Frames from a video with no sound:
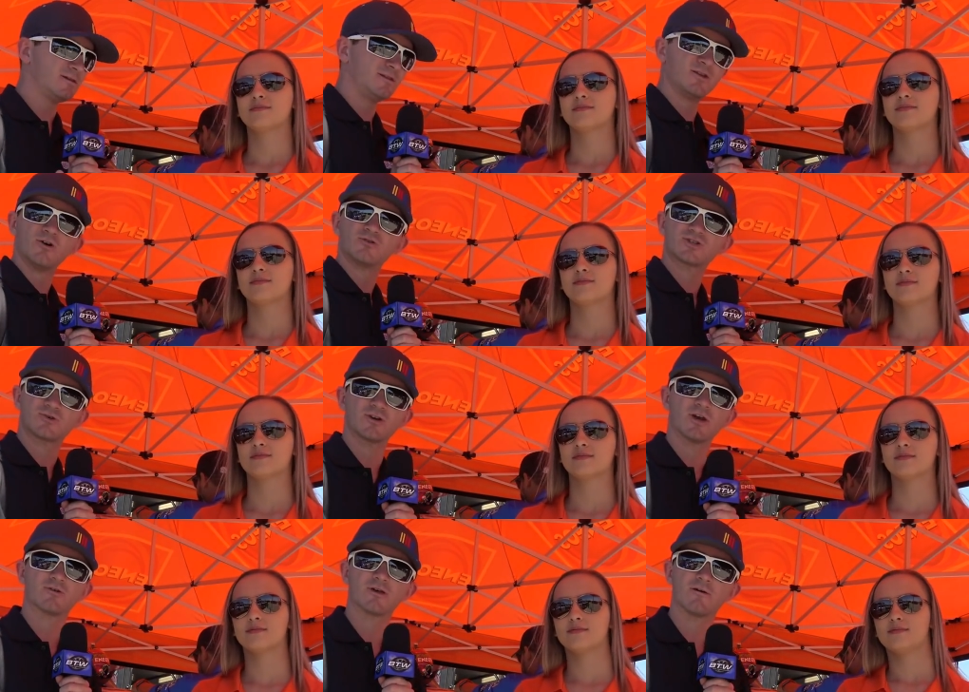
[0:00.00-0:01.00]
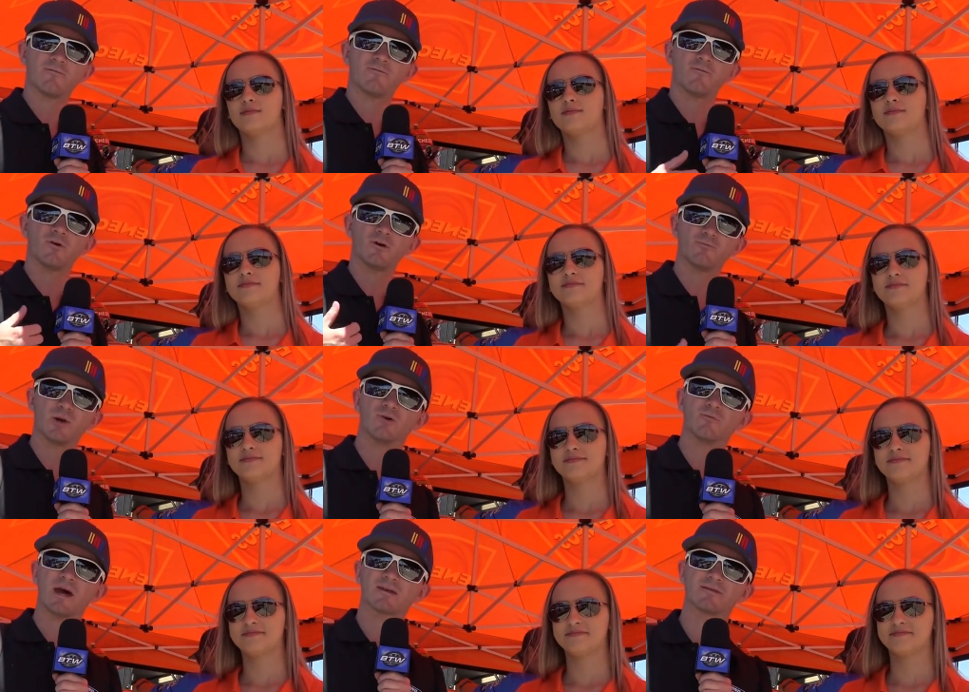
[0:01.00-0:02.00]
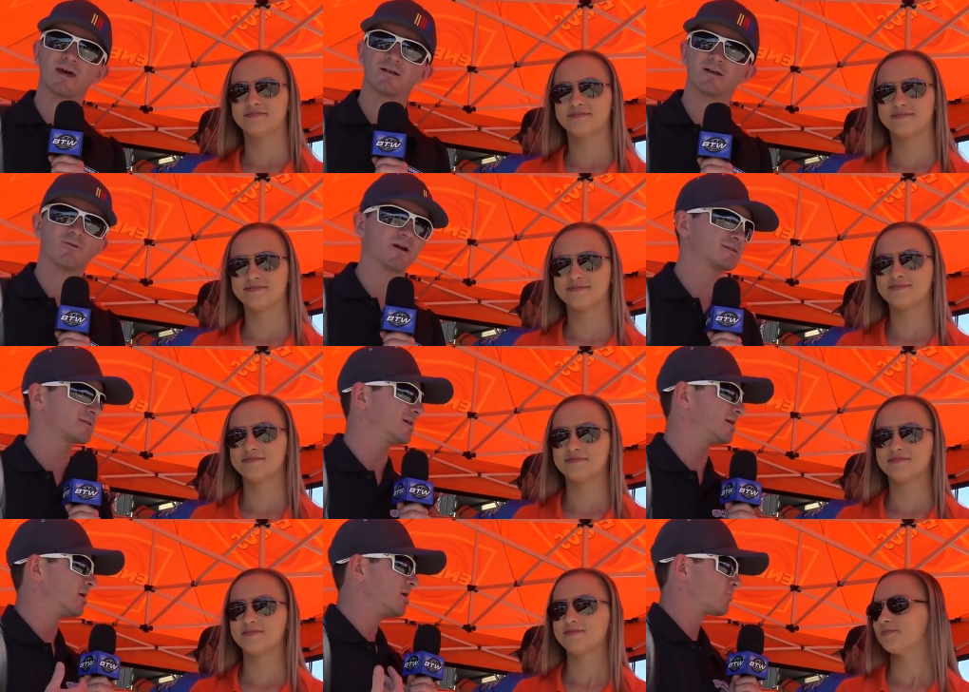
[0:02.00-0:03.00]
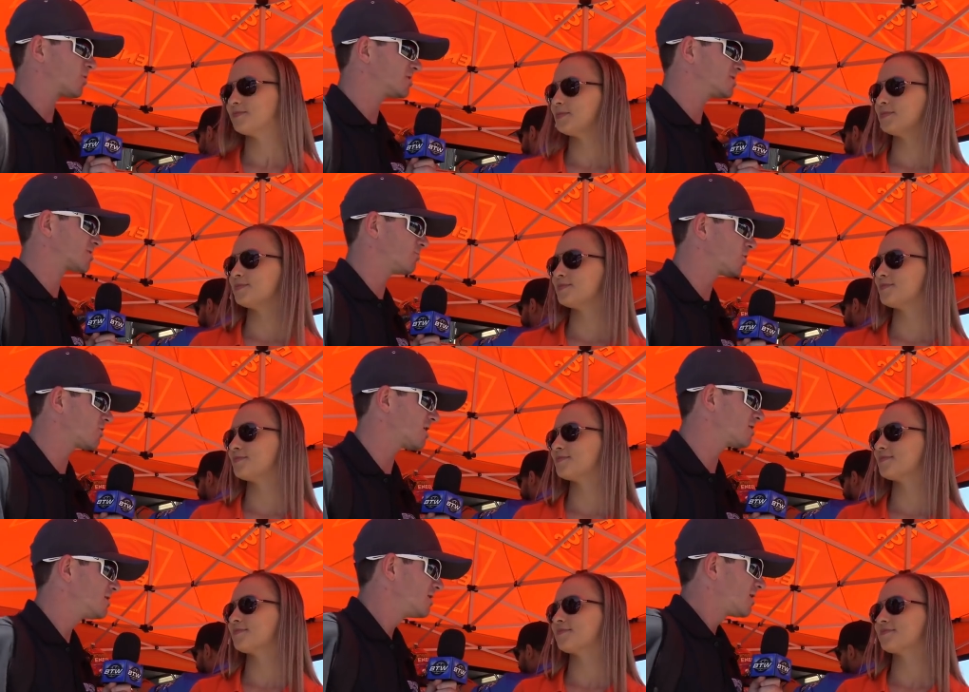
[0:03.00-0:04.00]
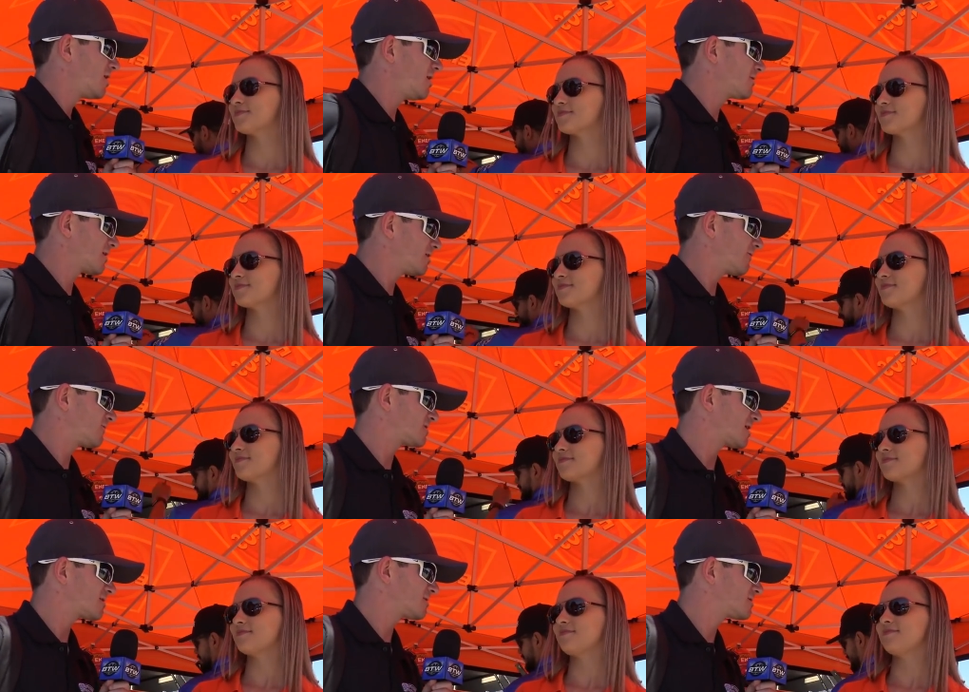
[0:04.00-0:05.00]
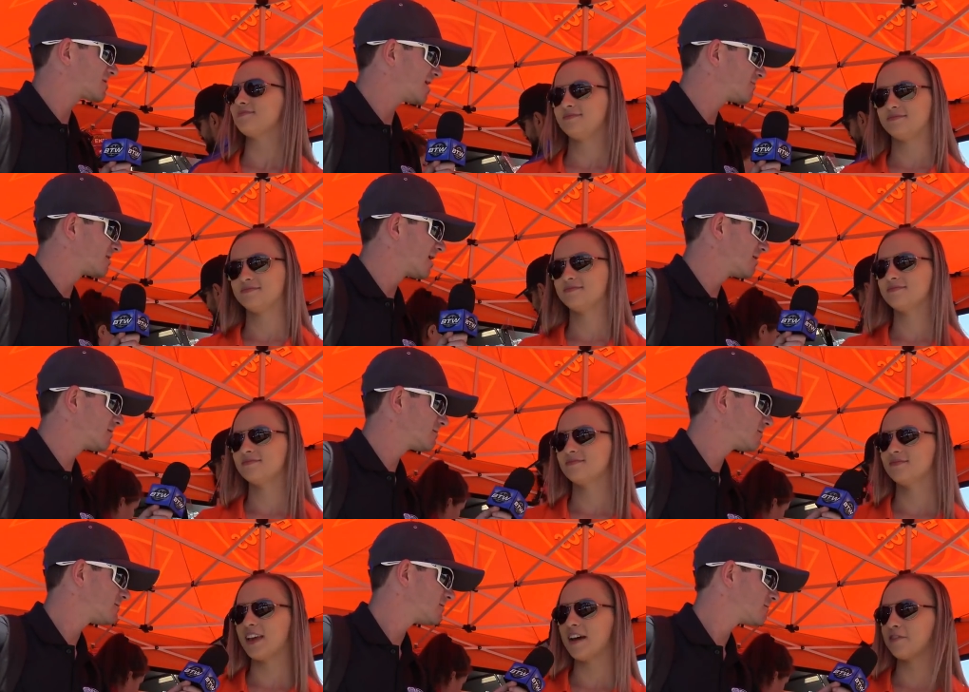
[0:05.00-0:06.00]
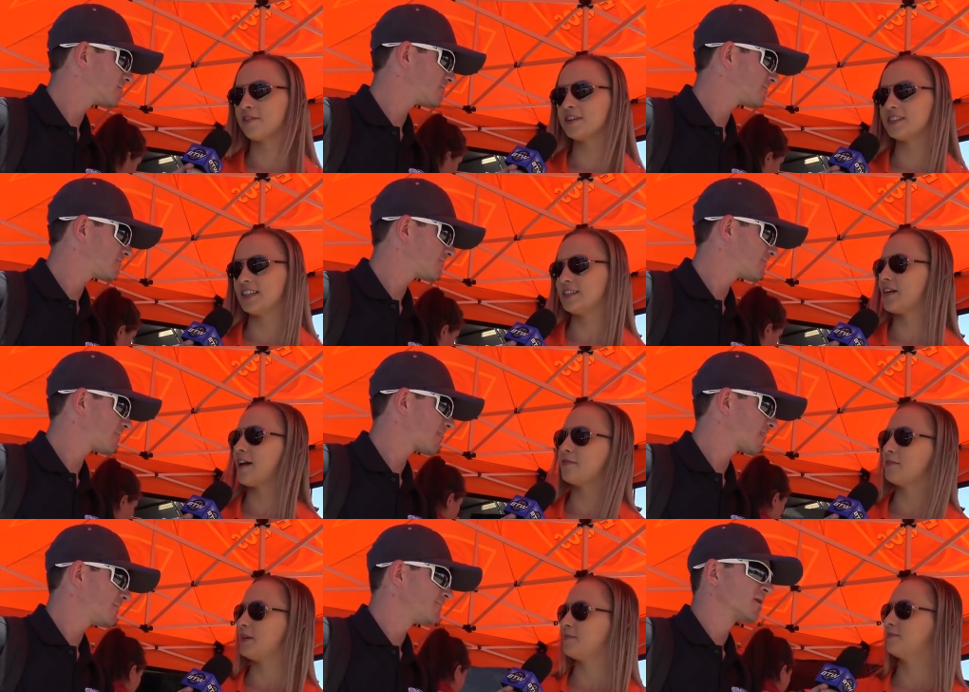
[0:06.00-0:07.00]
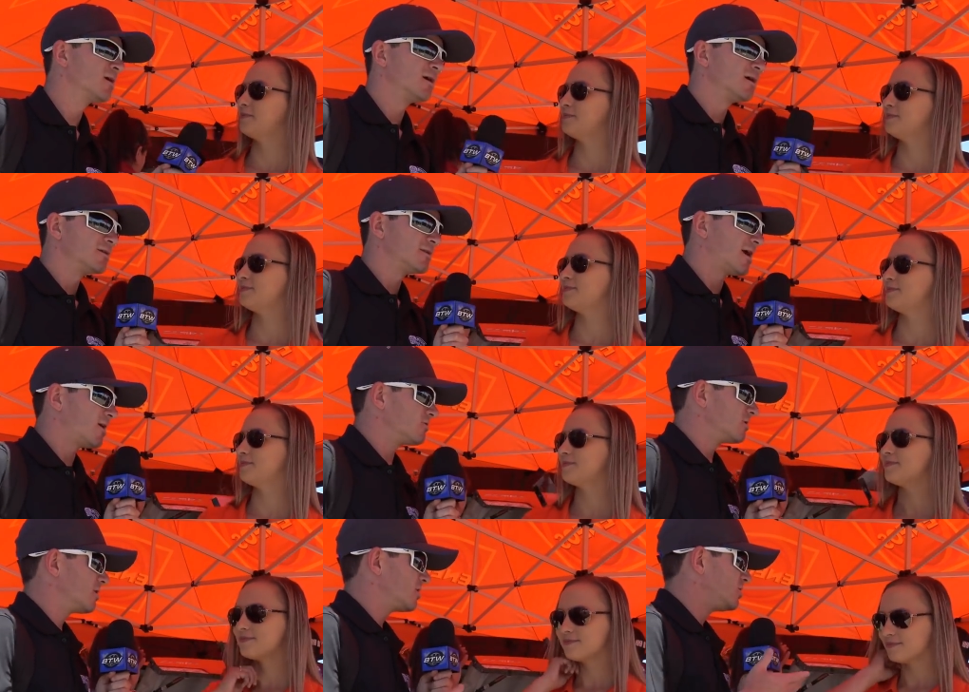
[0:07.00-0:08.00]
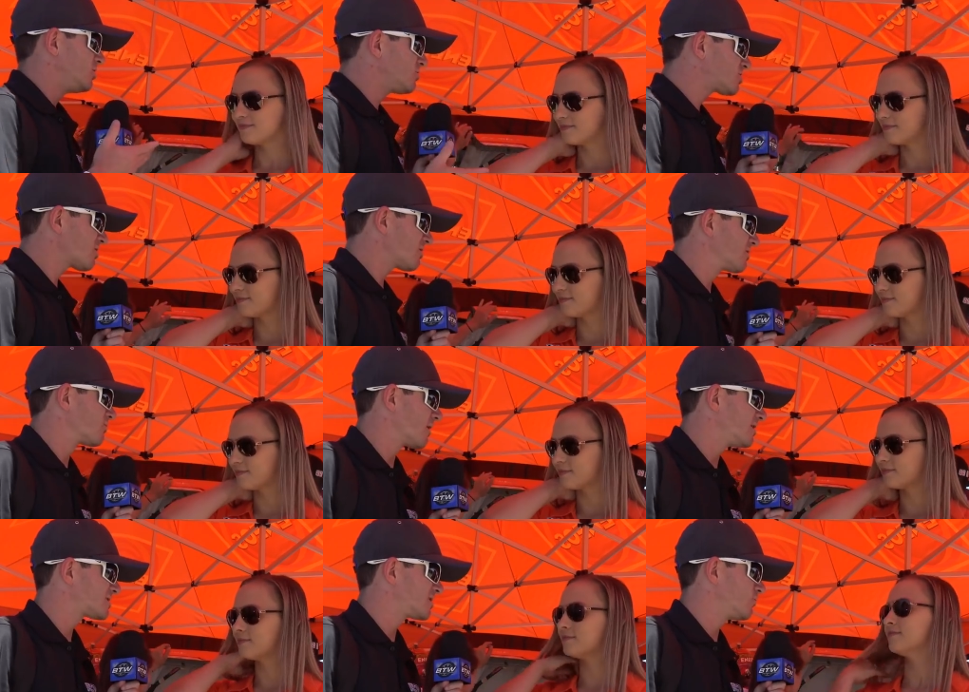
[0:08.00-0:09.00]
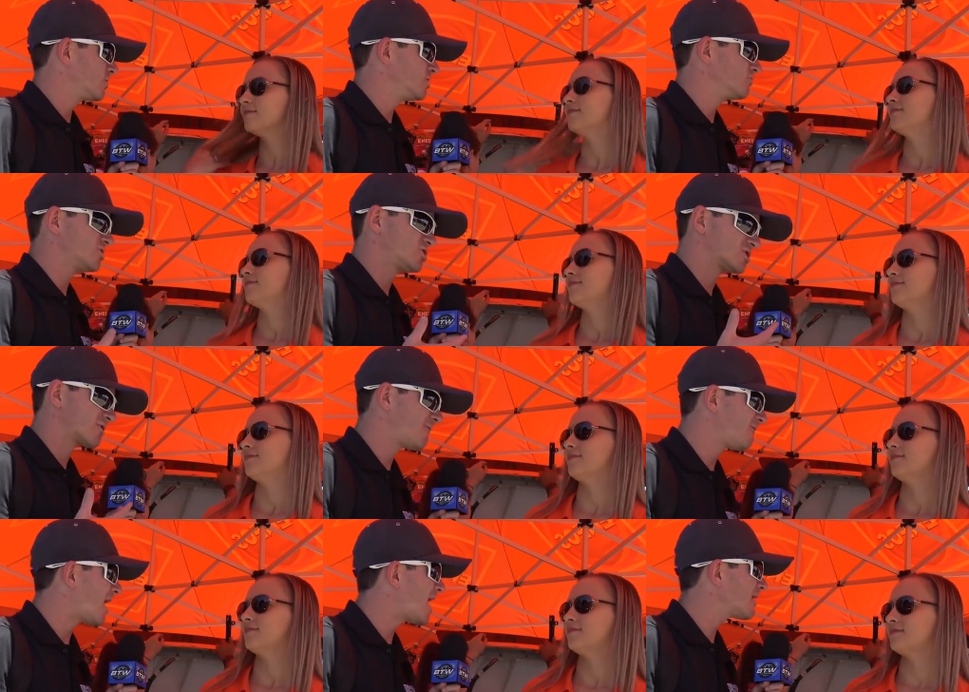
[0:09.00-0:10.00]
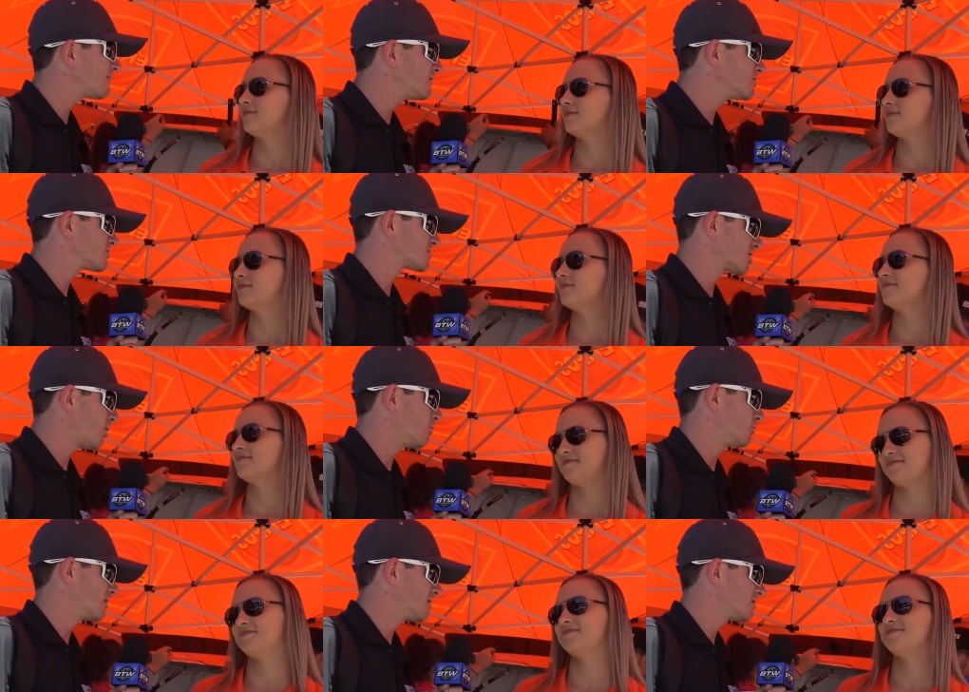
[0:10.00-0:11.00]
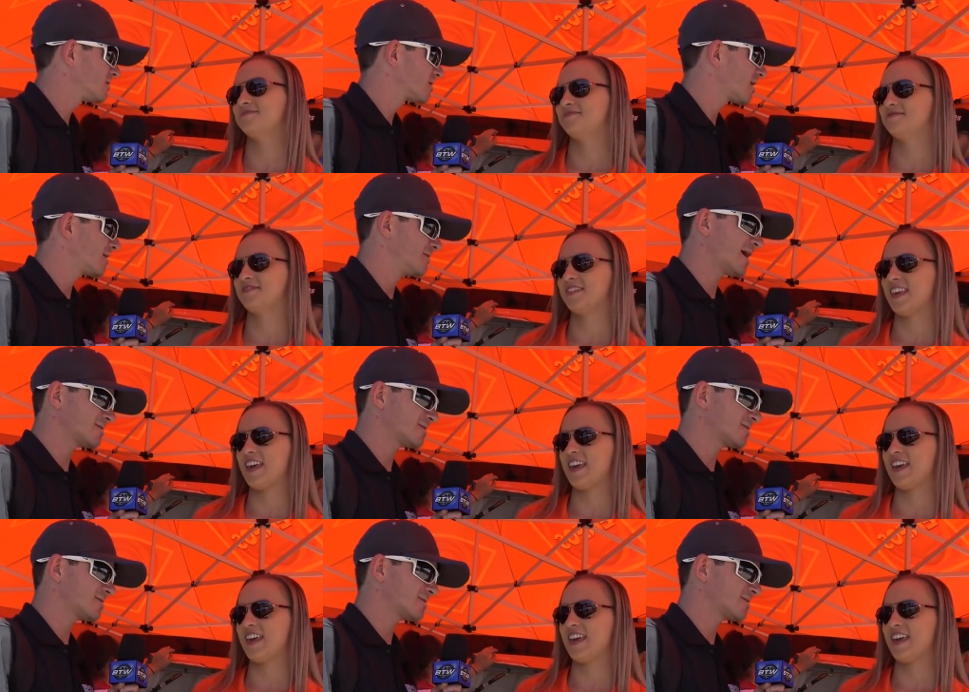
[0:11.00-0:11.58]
Speaker 1: ENEOS Toyota for Bill McAnally Racing, Brittney Zamora. Uh, thank you for taking the time today.
Speaker 2: Yeah, of course. Thanks for having me.
Speaker 1: Now, you started racing when you were just five years old, and